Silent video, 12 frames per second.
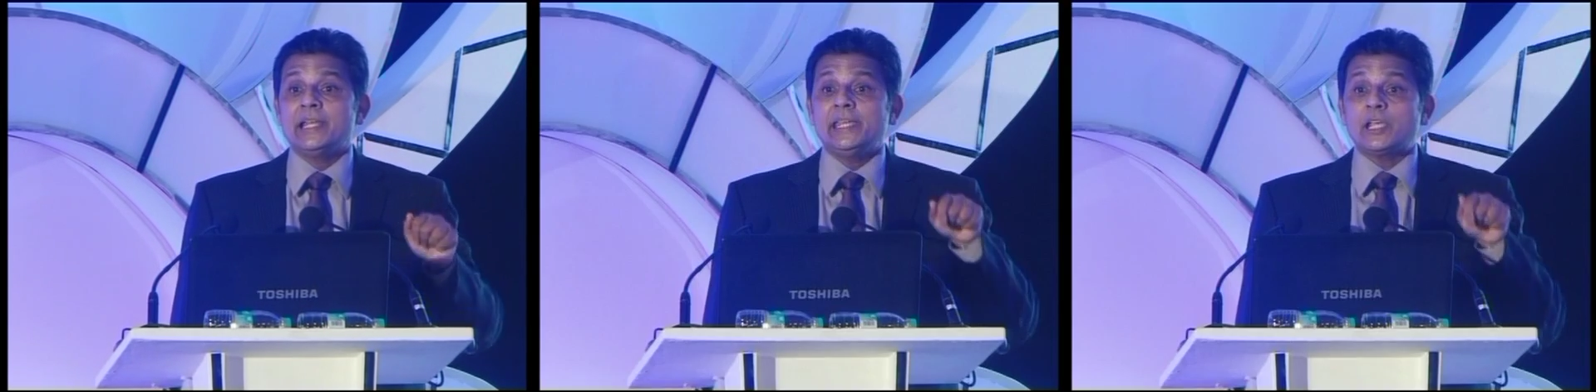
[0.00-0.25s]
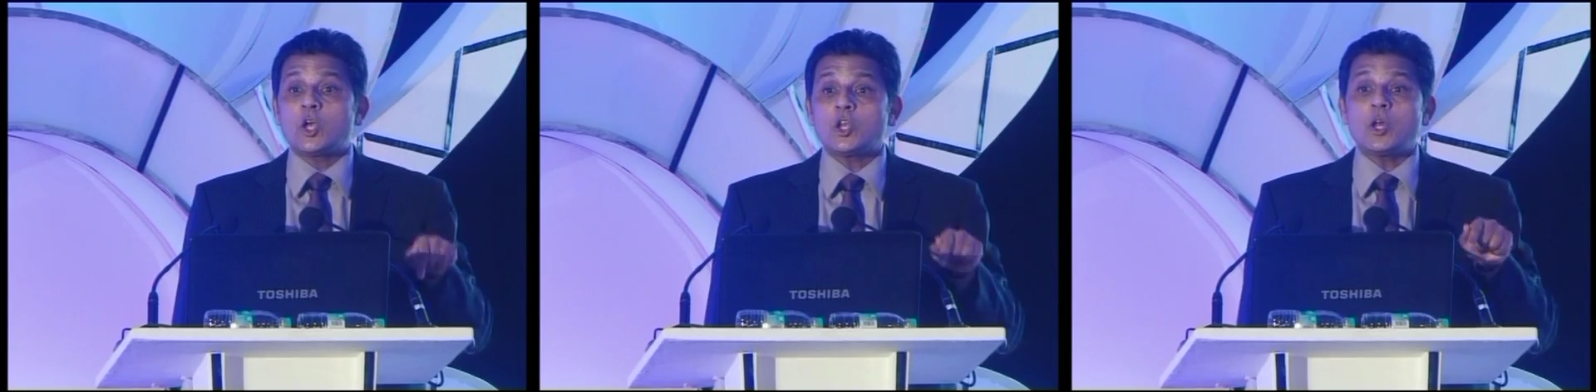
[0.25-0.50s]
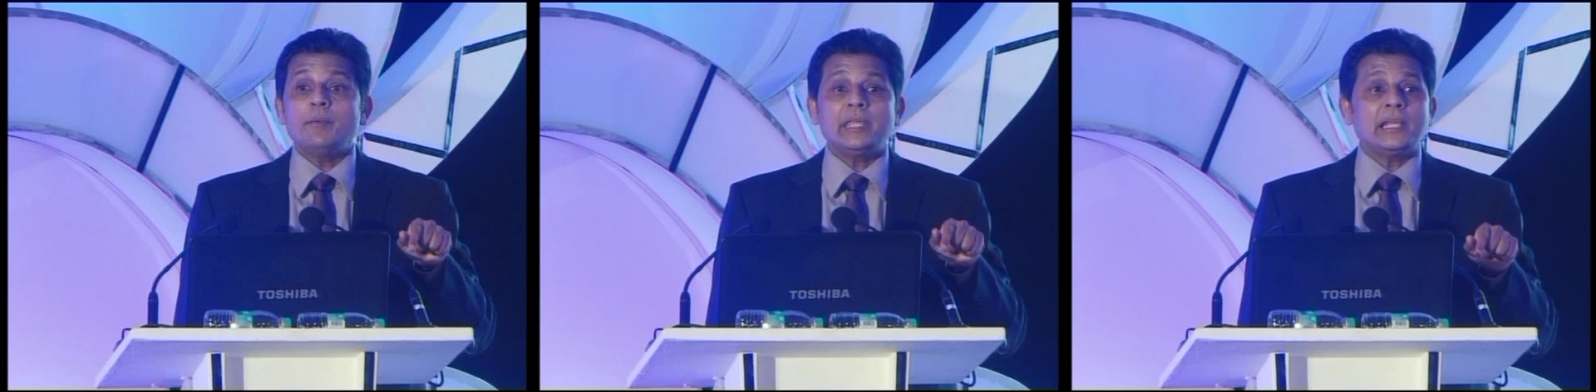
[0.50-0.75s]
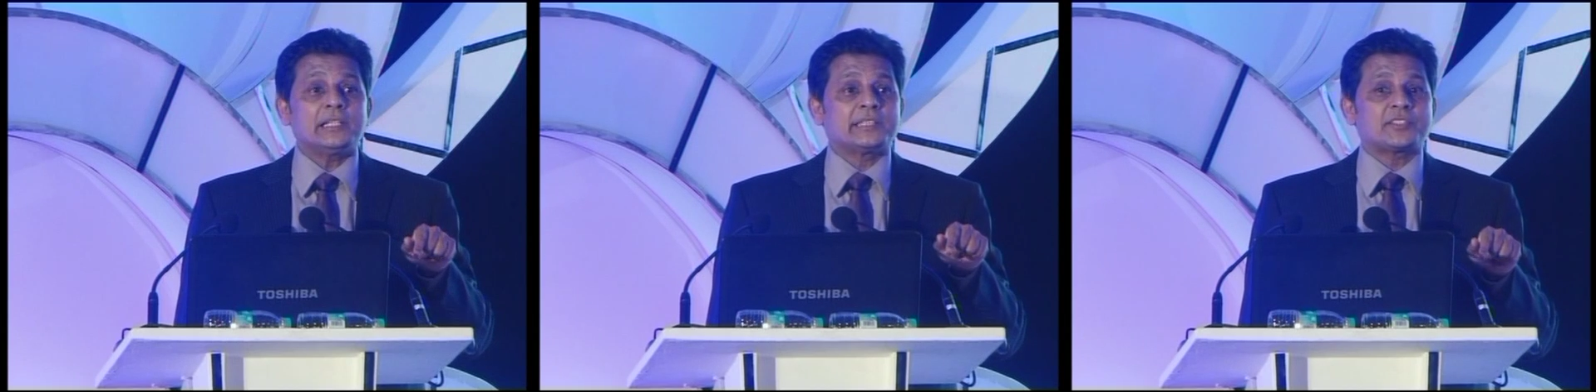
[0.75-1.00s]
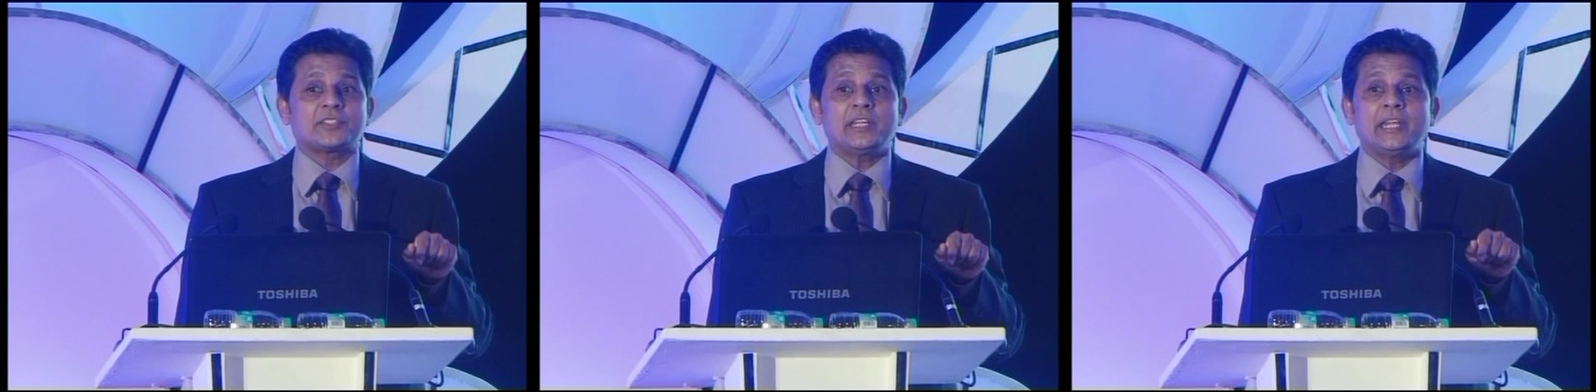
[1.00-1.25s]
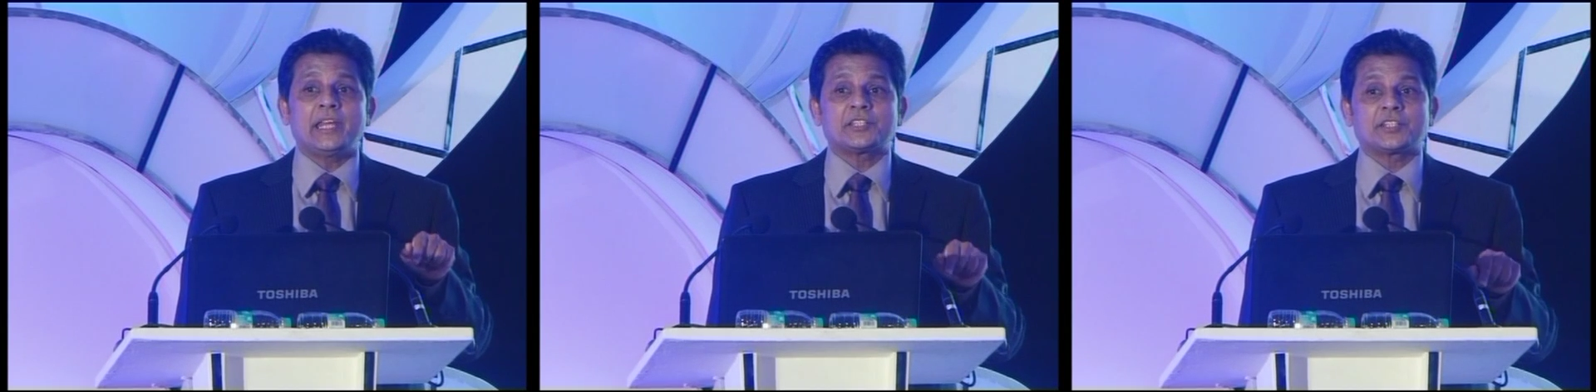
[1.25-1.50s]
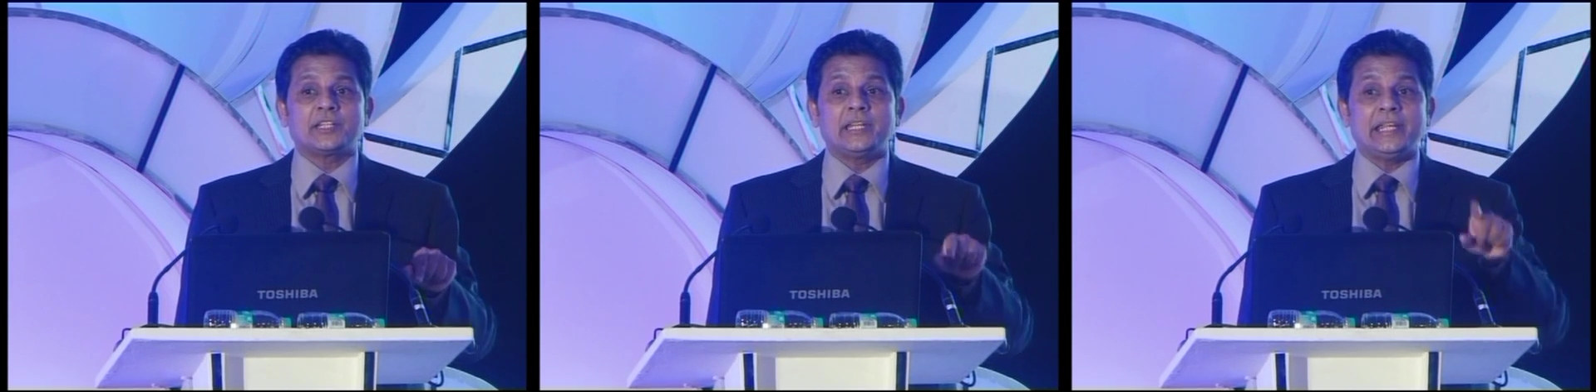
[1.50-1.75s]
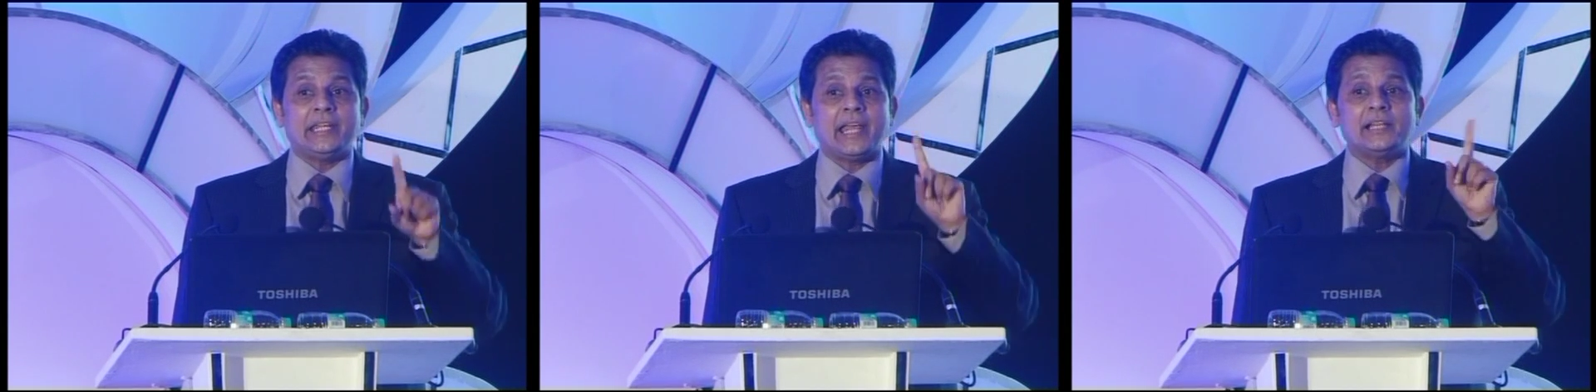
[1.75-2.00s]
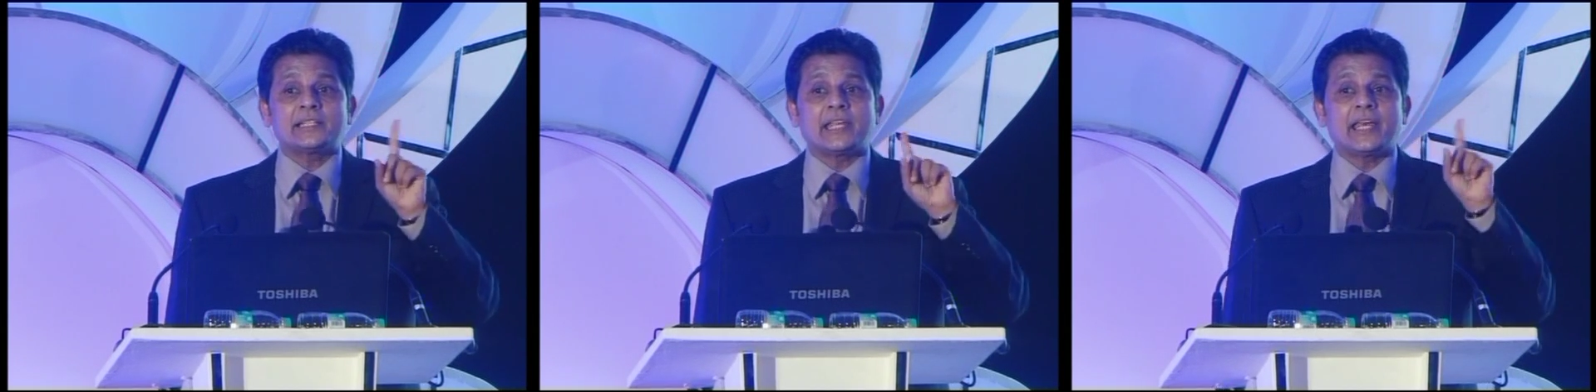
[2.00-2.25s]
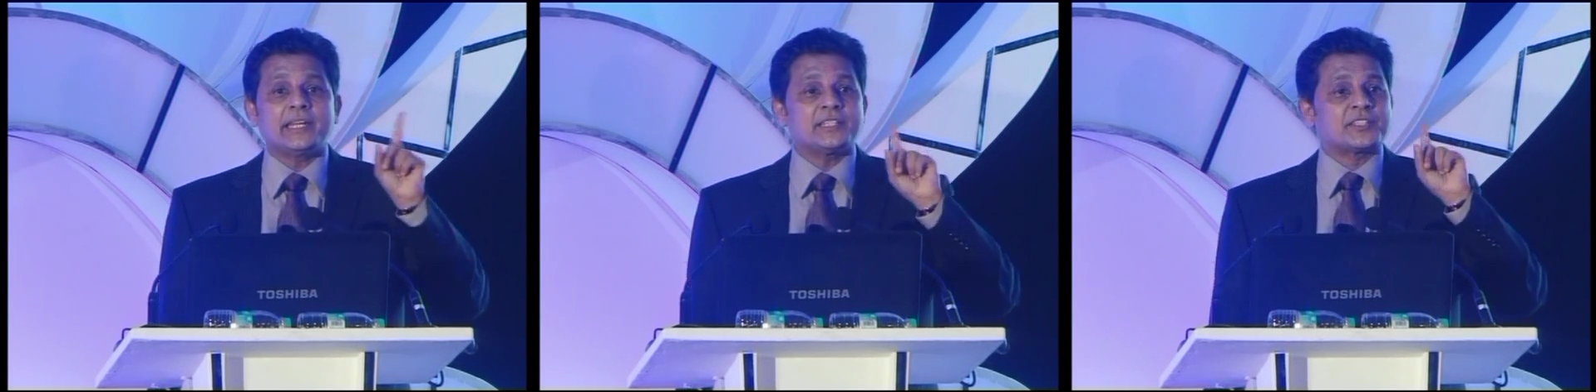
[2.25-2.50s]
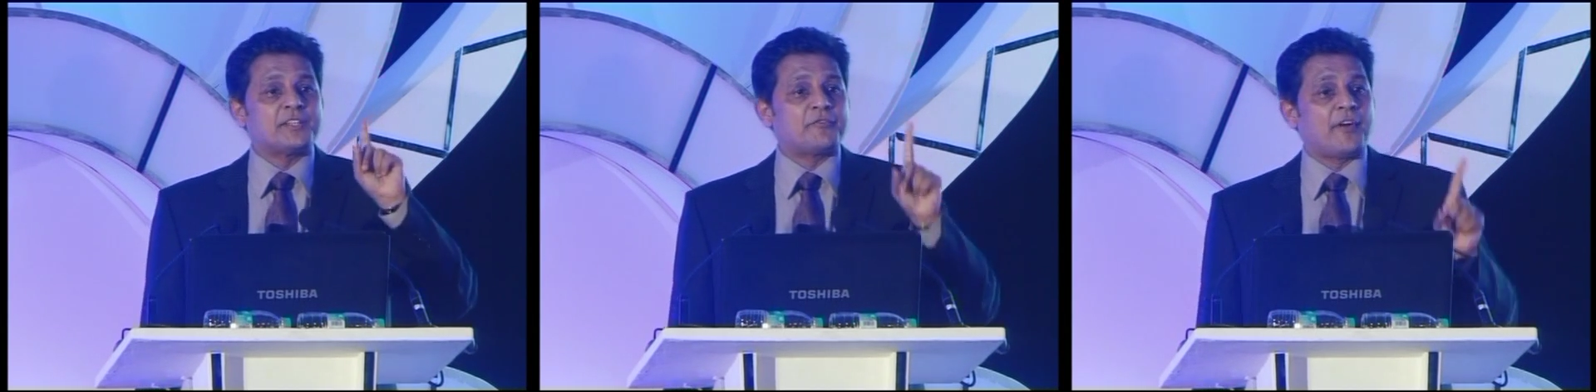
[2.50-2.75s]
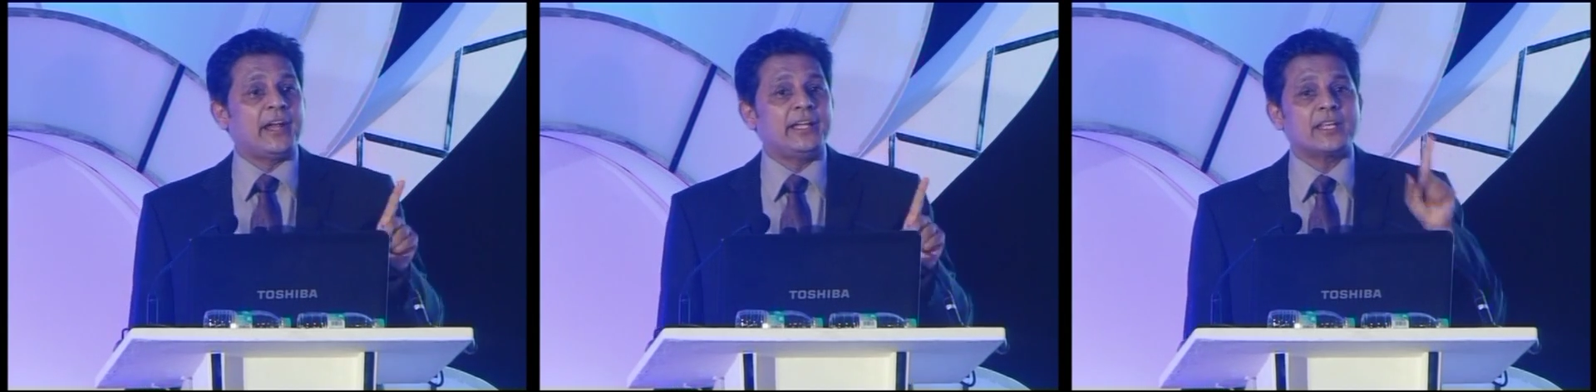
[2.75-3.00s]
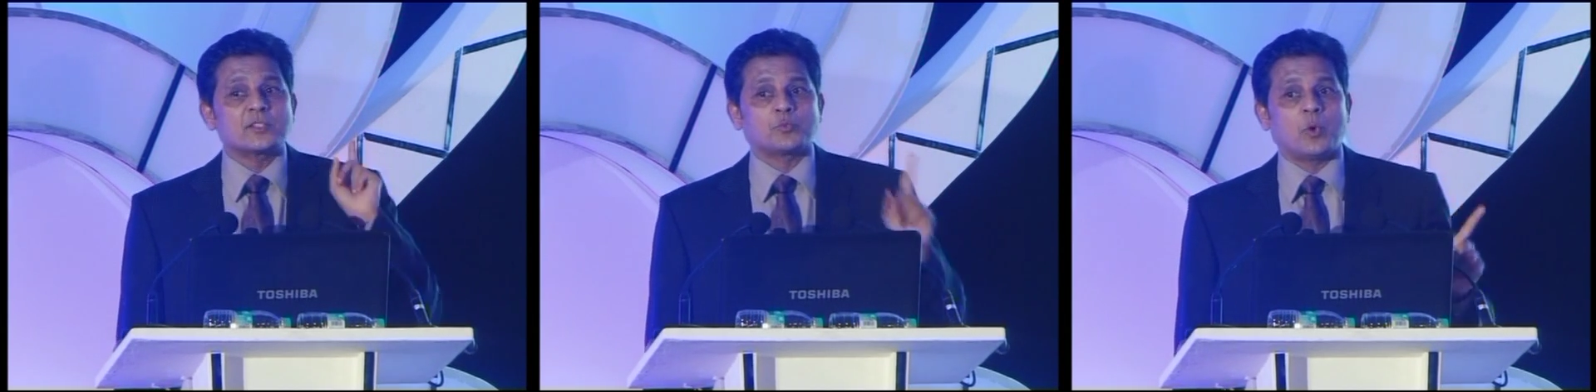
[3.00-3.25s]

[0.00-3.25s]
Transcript: Economical destination in healthcare is defined as